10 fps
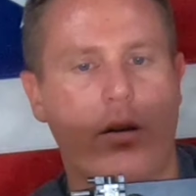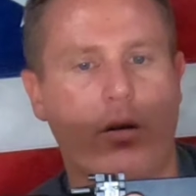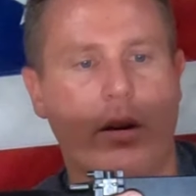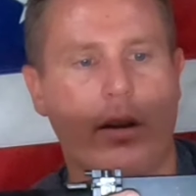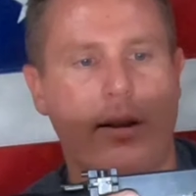
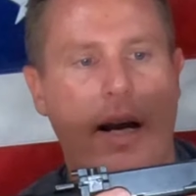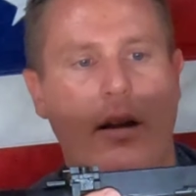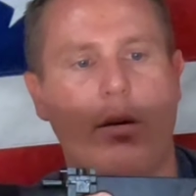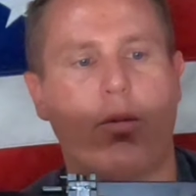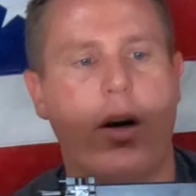during the
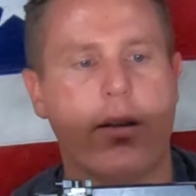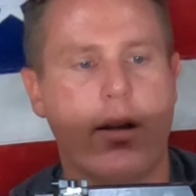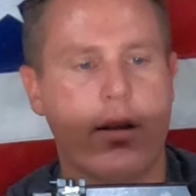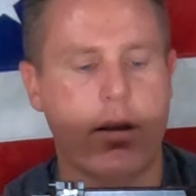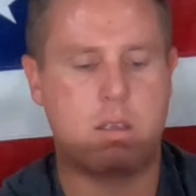cycling
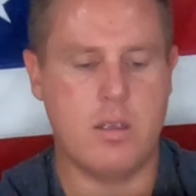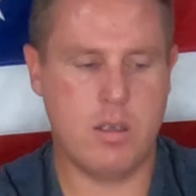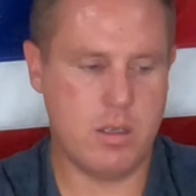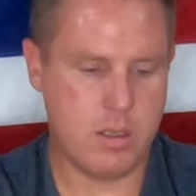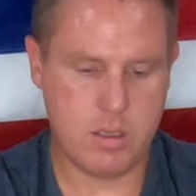process.
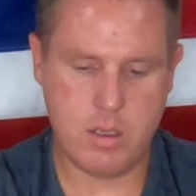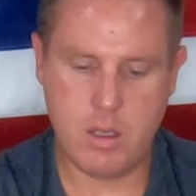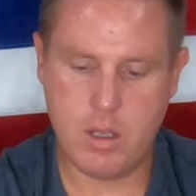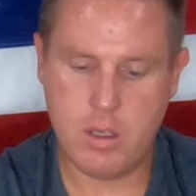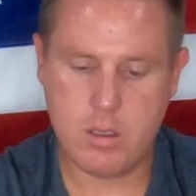
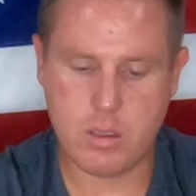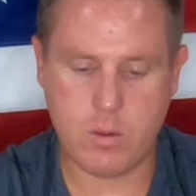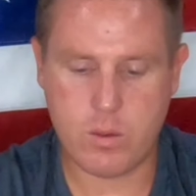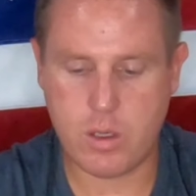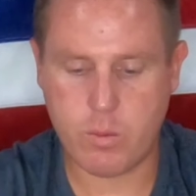
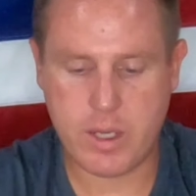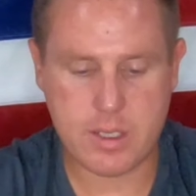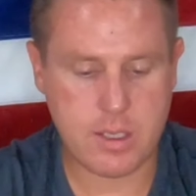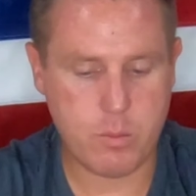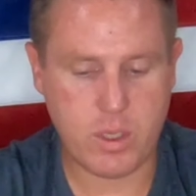So your
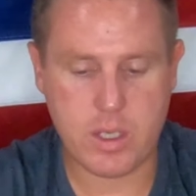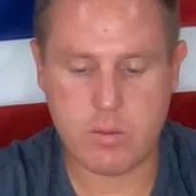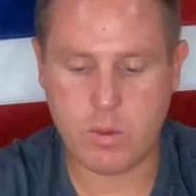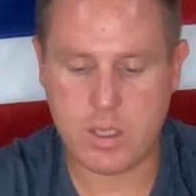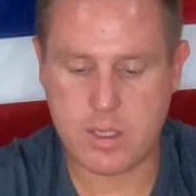reassembly
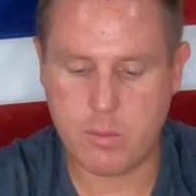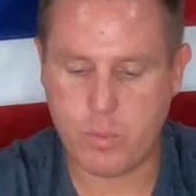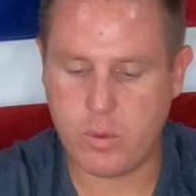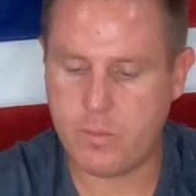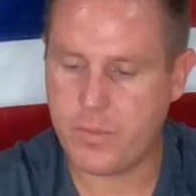is really
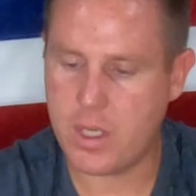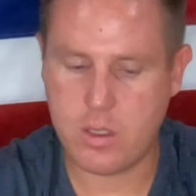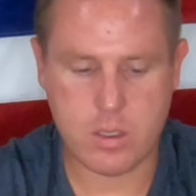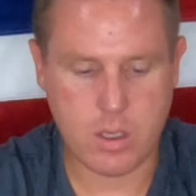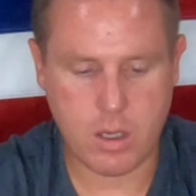simple, as
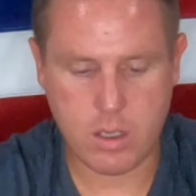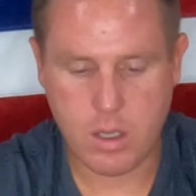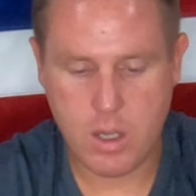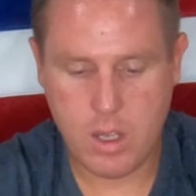you saw.